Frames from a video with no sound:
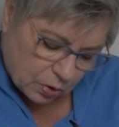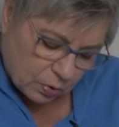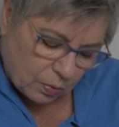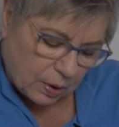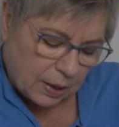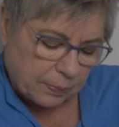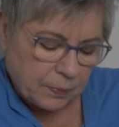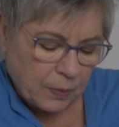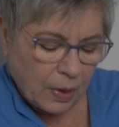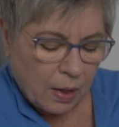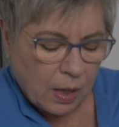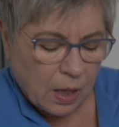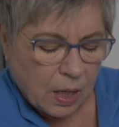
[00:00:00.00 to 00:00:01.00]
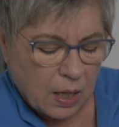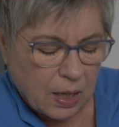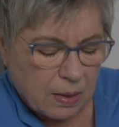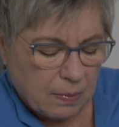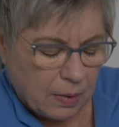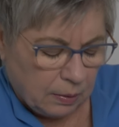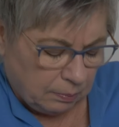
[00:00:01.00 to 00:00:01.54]
doing.
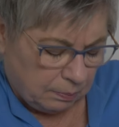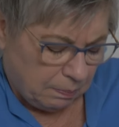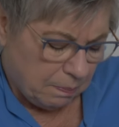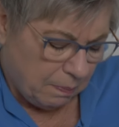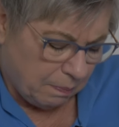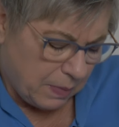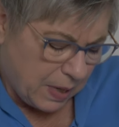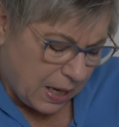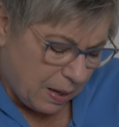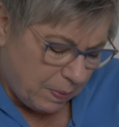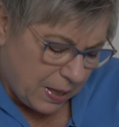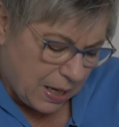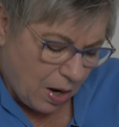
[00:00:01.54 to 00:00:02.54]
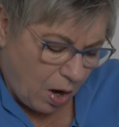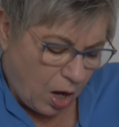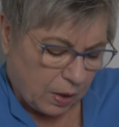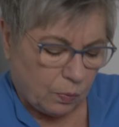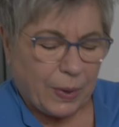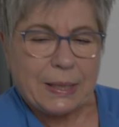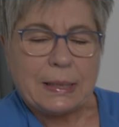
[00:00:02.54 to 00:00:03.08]
Maybe
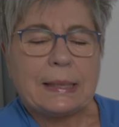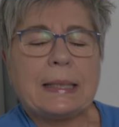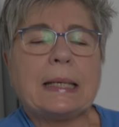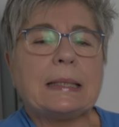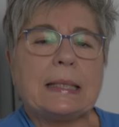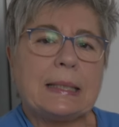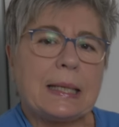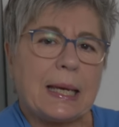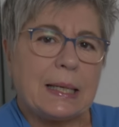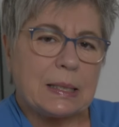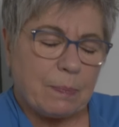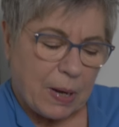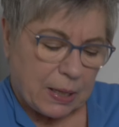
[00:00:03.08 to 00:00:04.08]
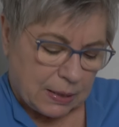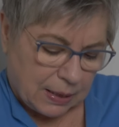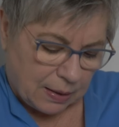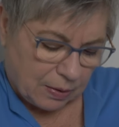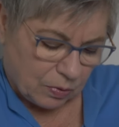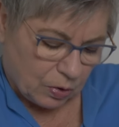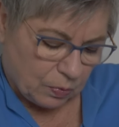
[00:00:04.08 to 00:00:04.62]
on Wednesday. Today is
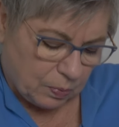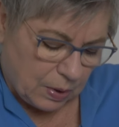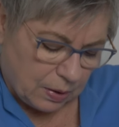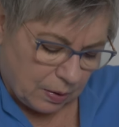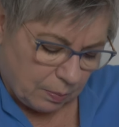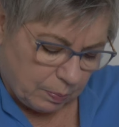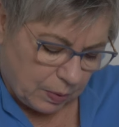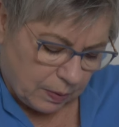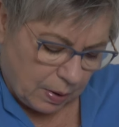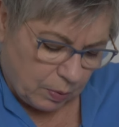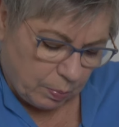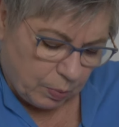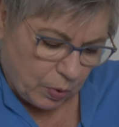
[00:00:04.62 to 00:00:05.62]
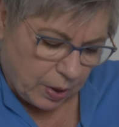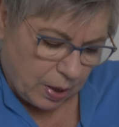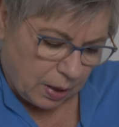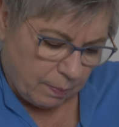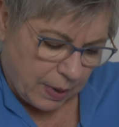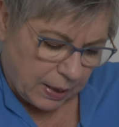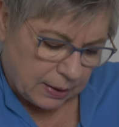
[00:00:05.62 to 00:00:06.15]
Monday. They were born
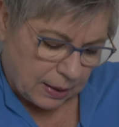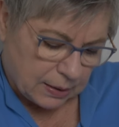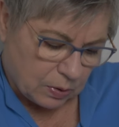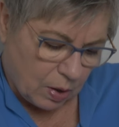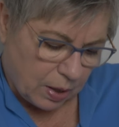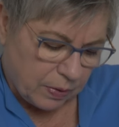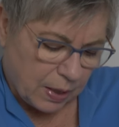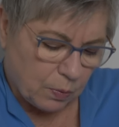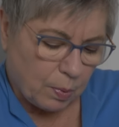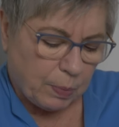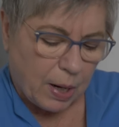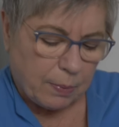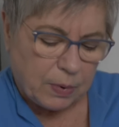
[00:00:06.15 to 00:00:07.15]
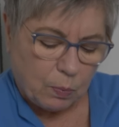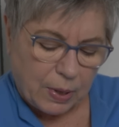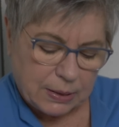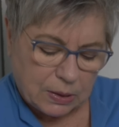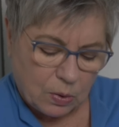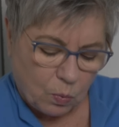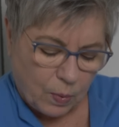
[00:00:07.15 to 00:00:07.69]
on a Monday, so I think we'll probably
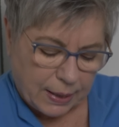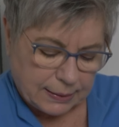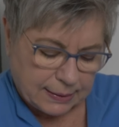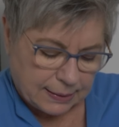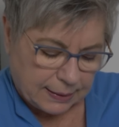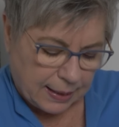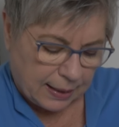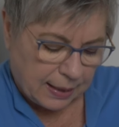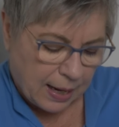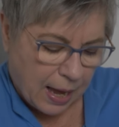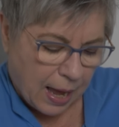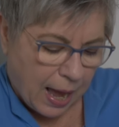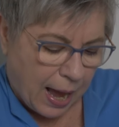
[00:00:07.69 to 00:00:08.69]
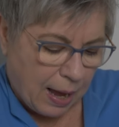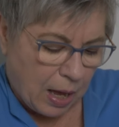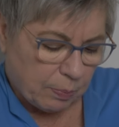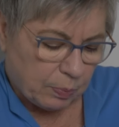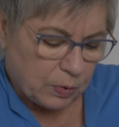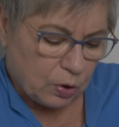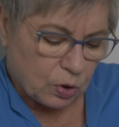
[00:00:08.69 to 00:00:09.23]
wait till Wednesday.
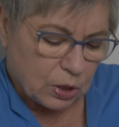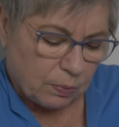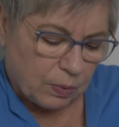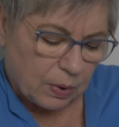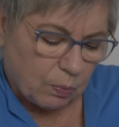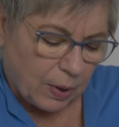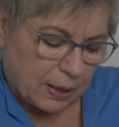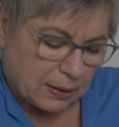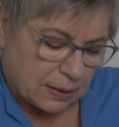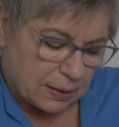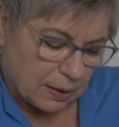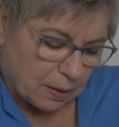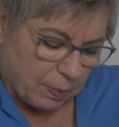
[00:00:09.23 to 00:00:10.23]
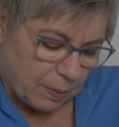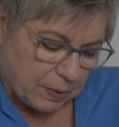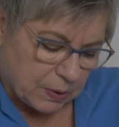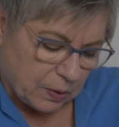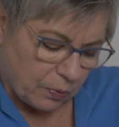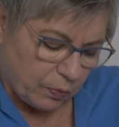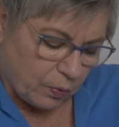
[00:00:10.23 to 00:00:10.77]
Usually we wait until the
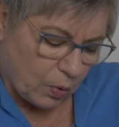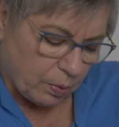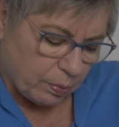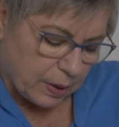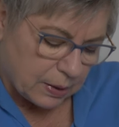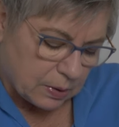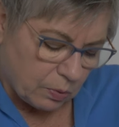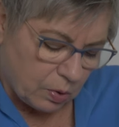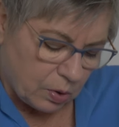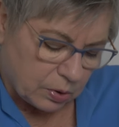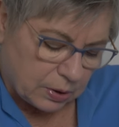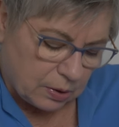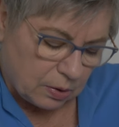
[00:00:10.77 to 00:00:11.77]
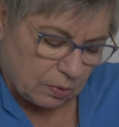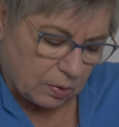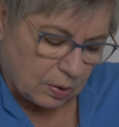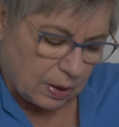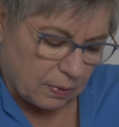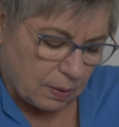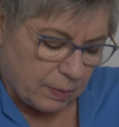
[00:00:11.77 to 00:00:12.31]
puppies are 4 weeks old to
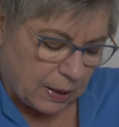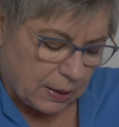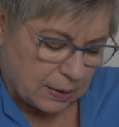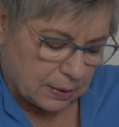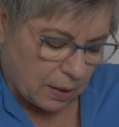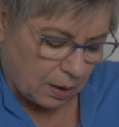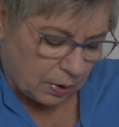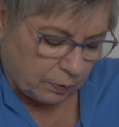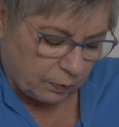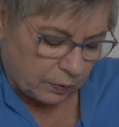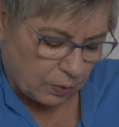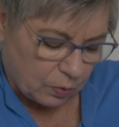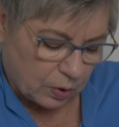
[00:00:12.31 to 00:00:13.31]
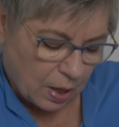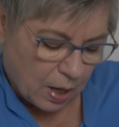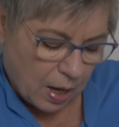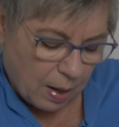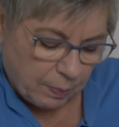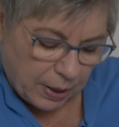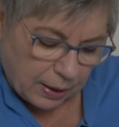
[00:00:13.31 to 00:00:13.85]
give them any solid food,
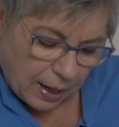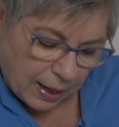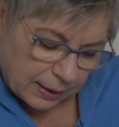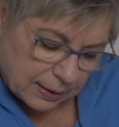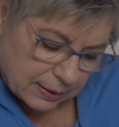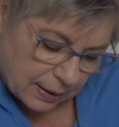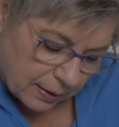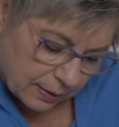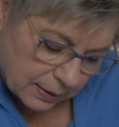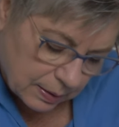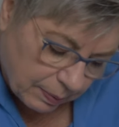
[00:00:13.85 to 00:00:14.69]
but I can tell these